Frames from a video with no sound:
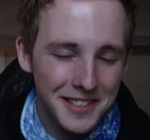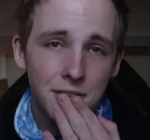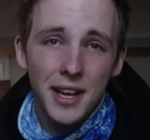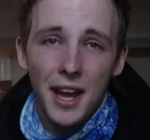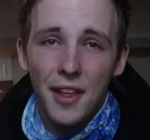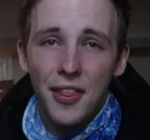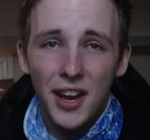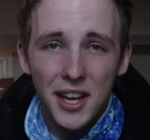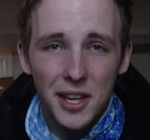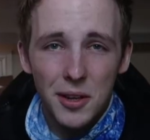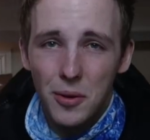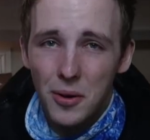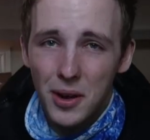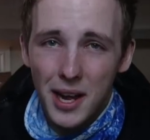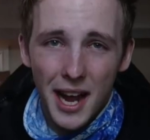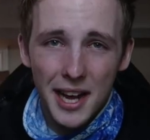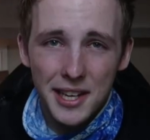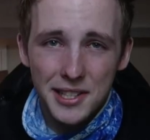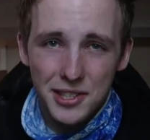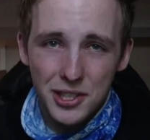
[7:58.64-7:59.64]
so yeah, thank you all
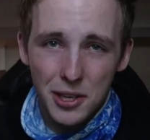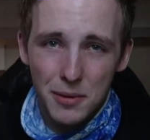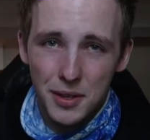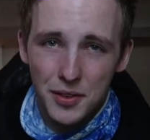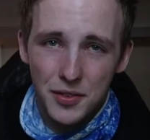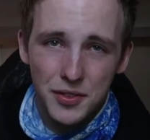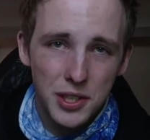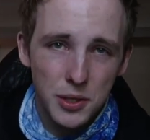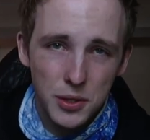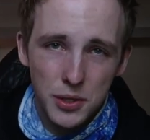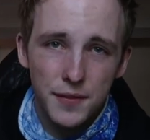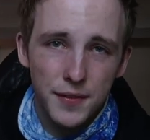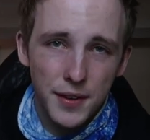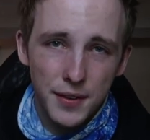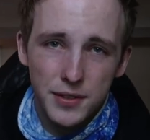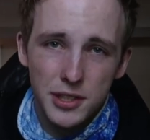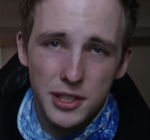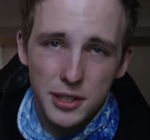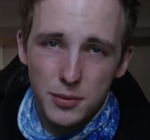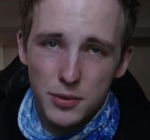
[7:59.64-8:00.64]
guys so much for
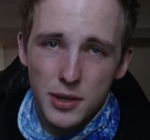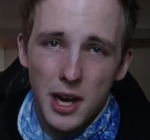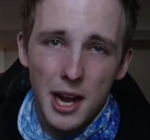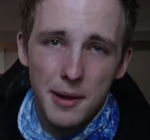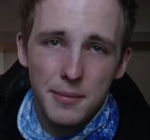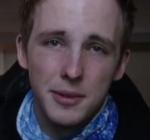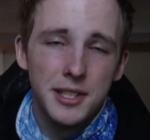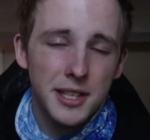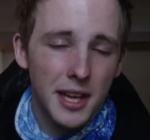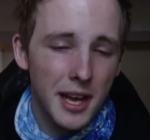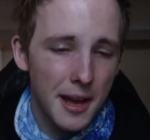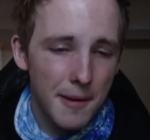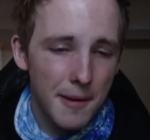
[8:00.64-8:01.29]
250 subscribers.